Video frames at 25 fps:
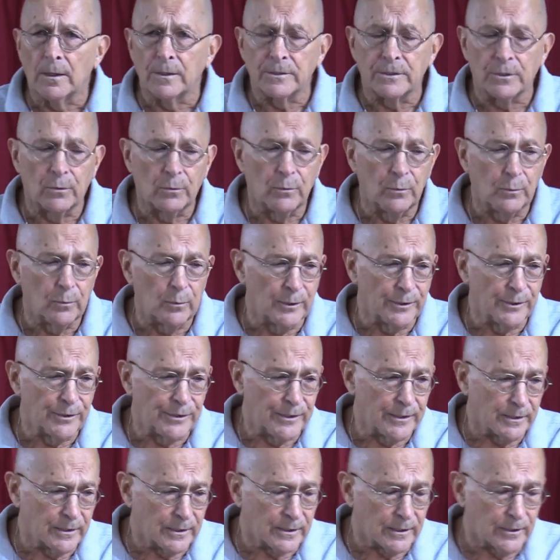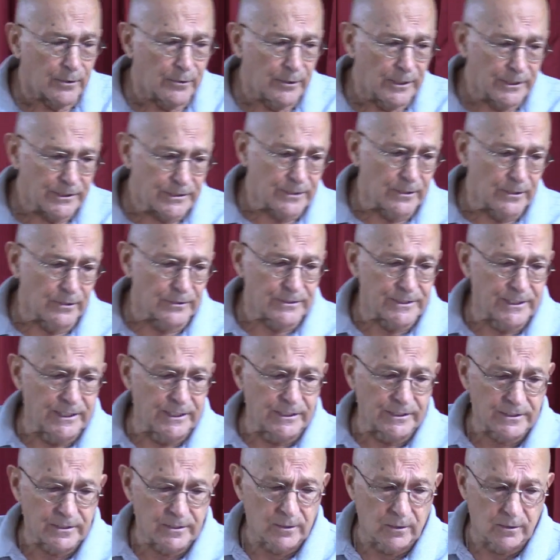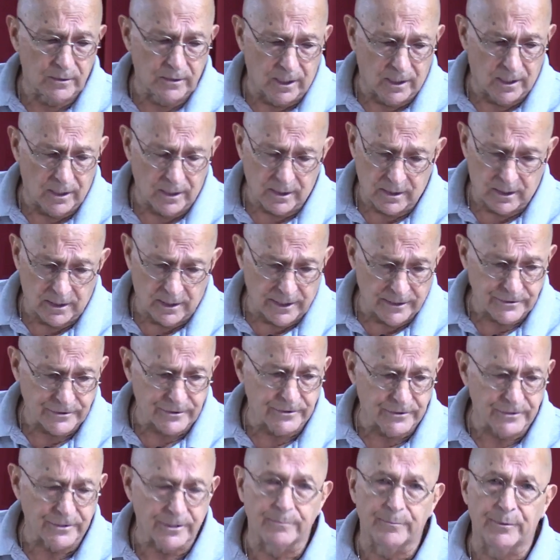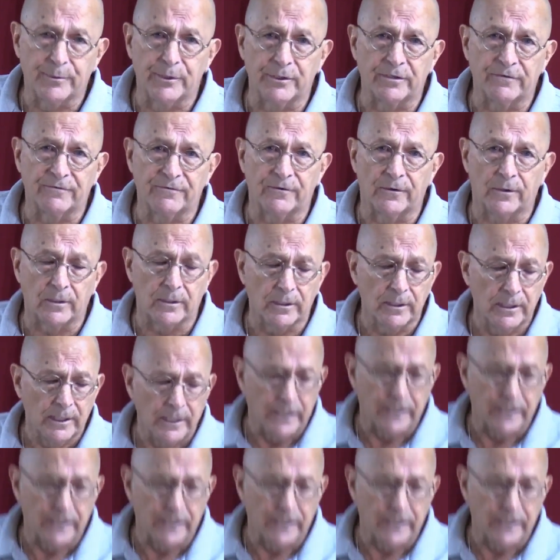So with the crystals, these clusters are beautiful